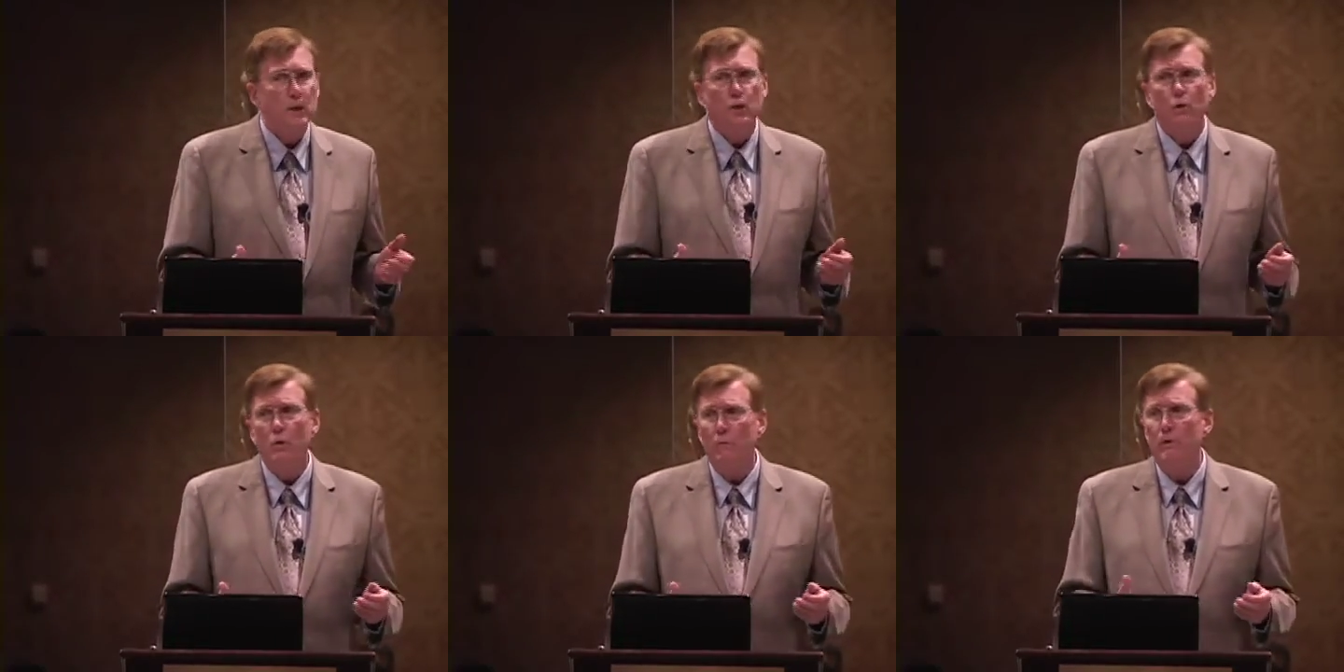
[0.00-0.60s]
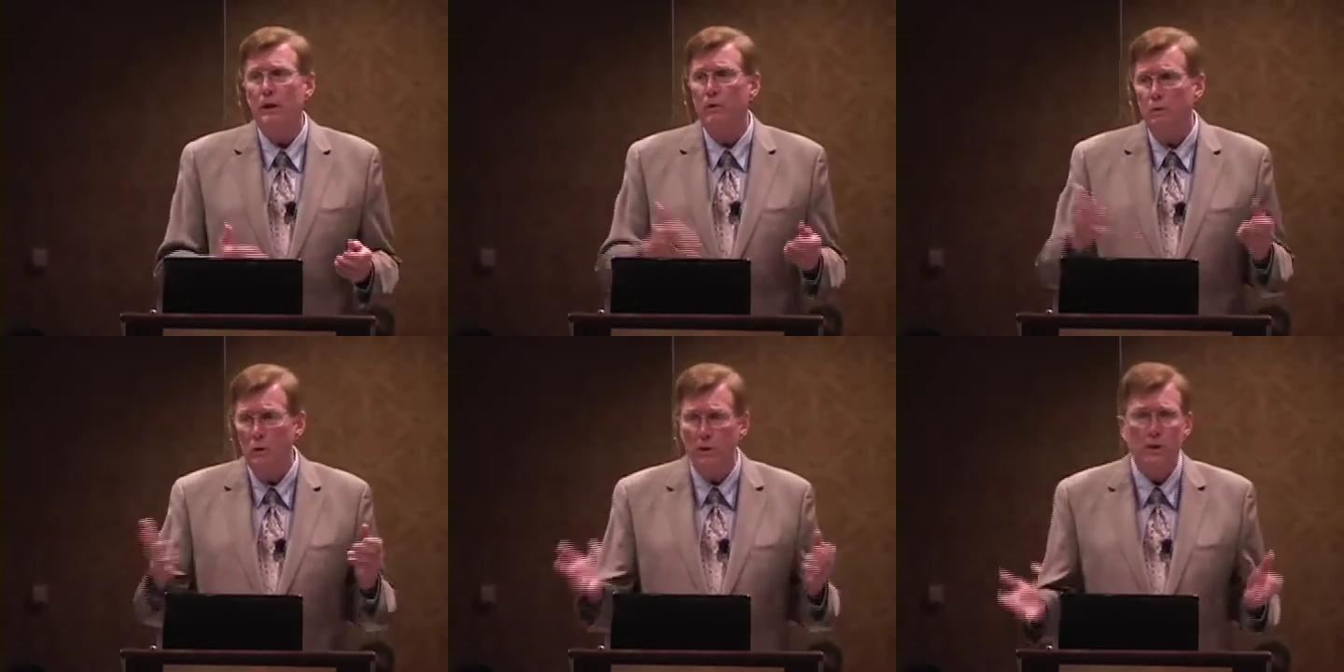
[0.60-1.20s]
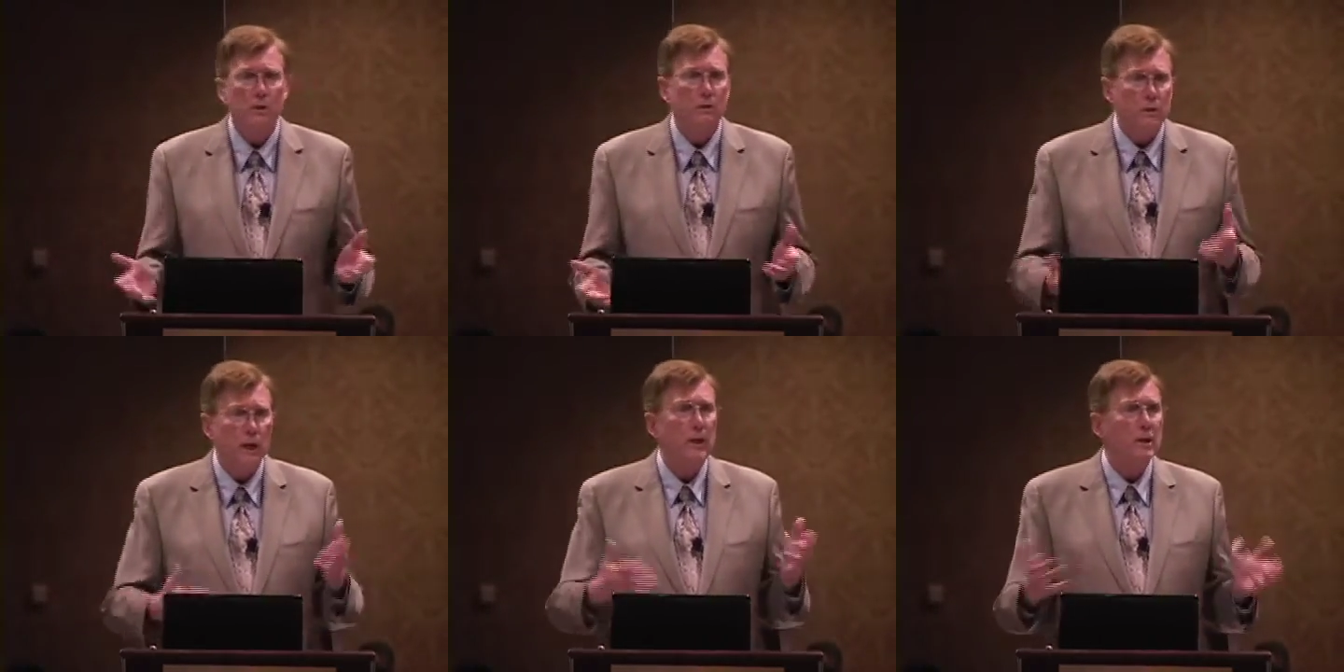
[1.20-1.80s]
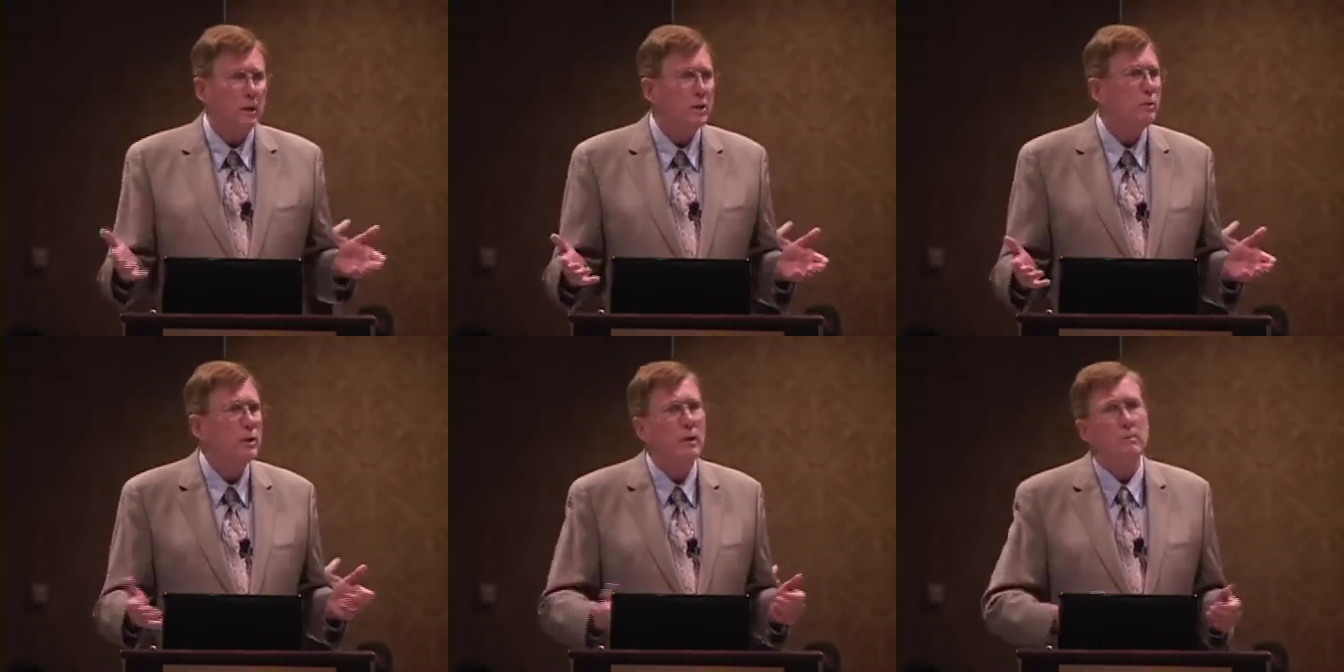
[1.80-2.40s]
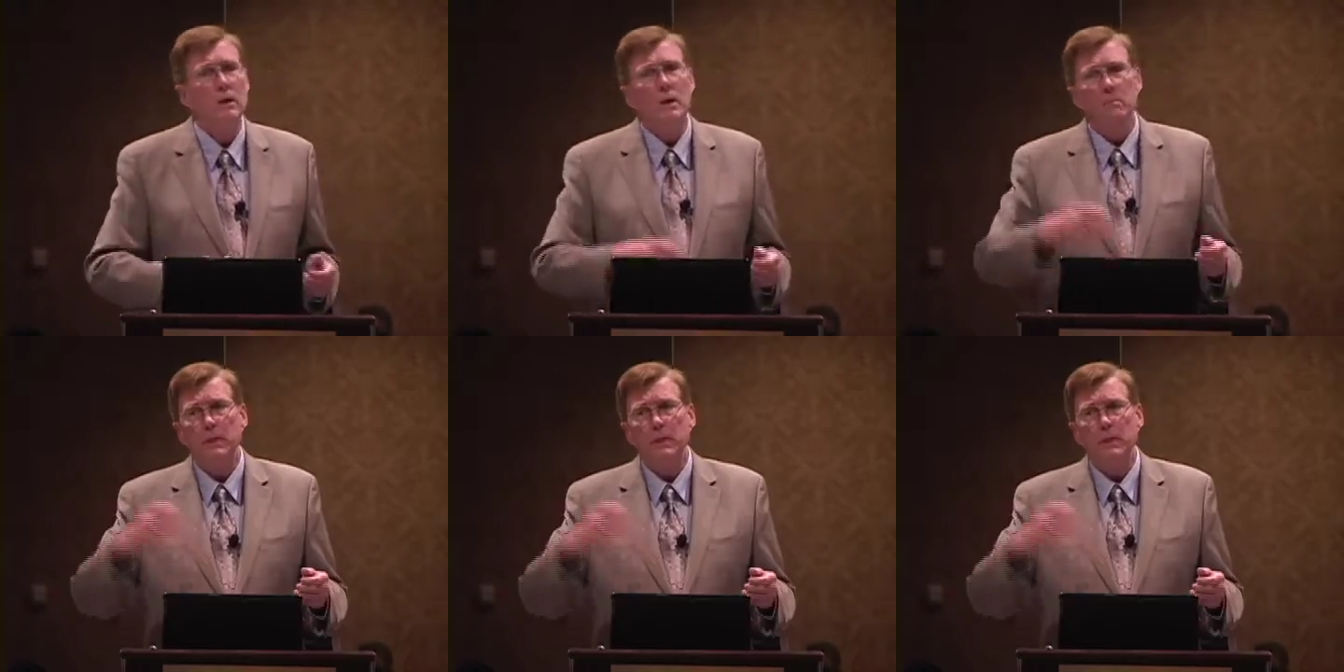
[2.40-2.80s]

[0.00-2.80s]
So we're figuring we'll just stay in touch with them.